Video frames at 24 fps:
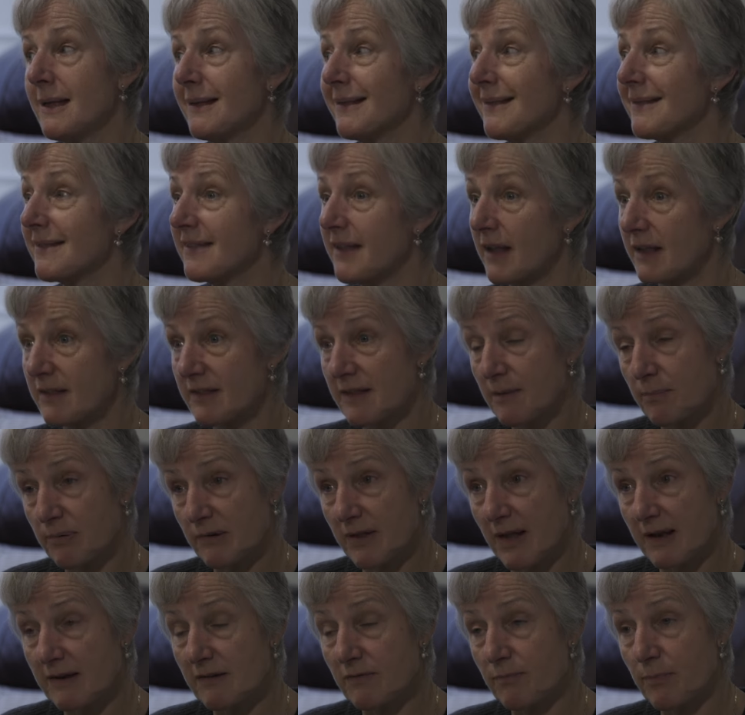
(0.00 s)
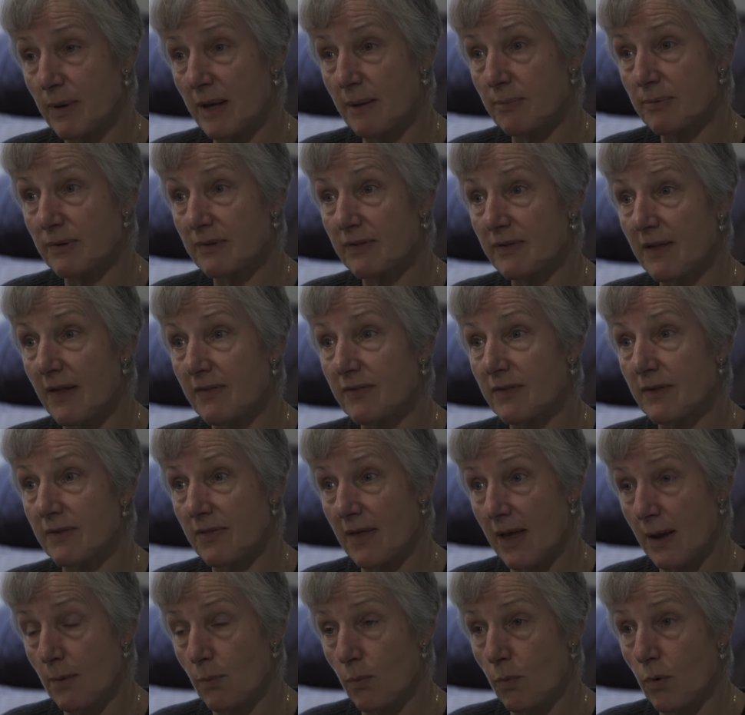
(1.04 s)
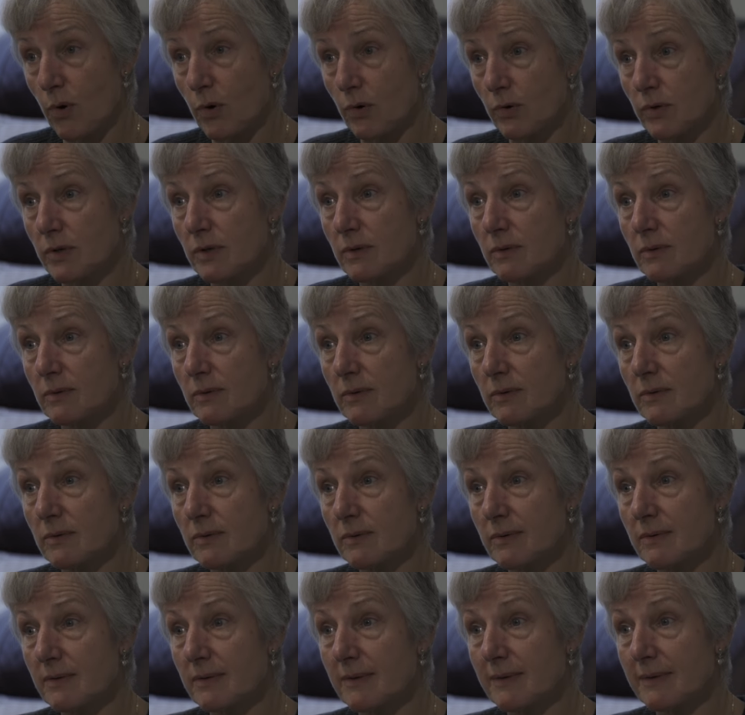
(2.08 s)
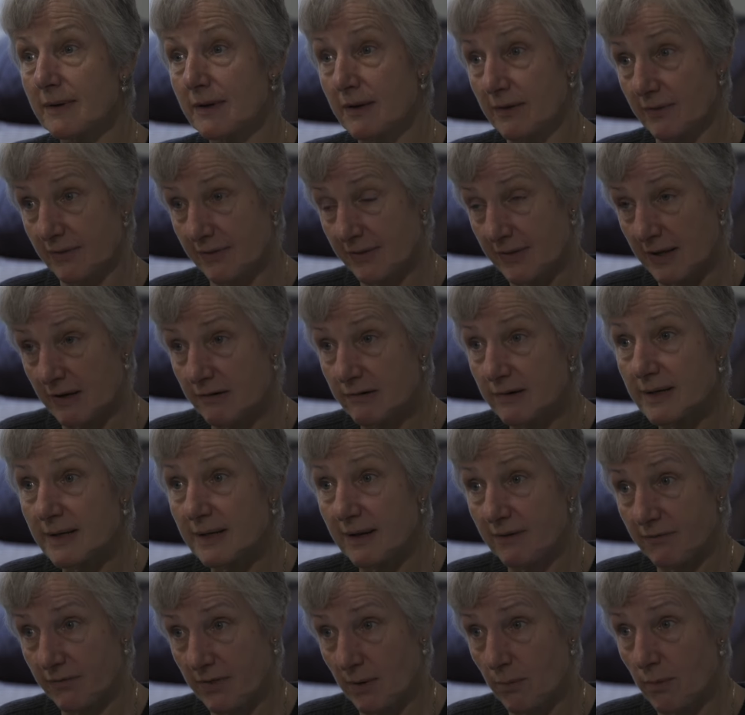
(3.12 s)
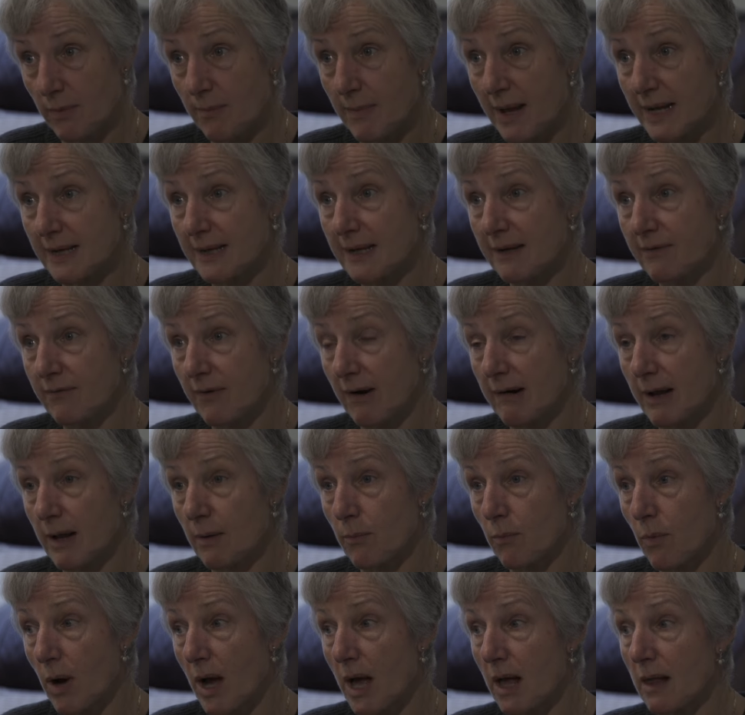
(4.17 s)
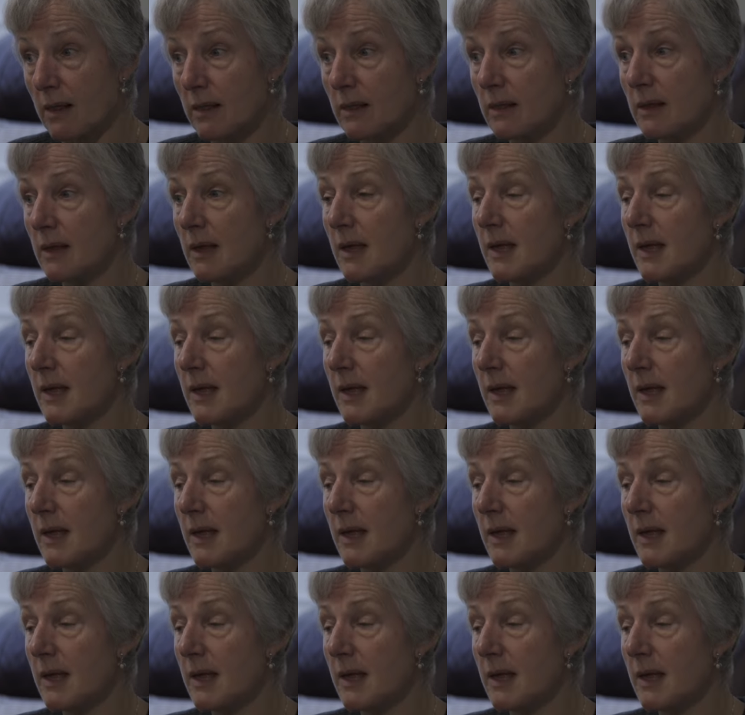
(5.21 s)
60% of people said that they would consider it if they were mentally very unwell.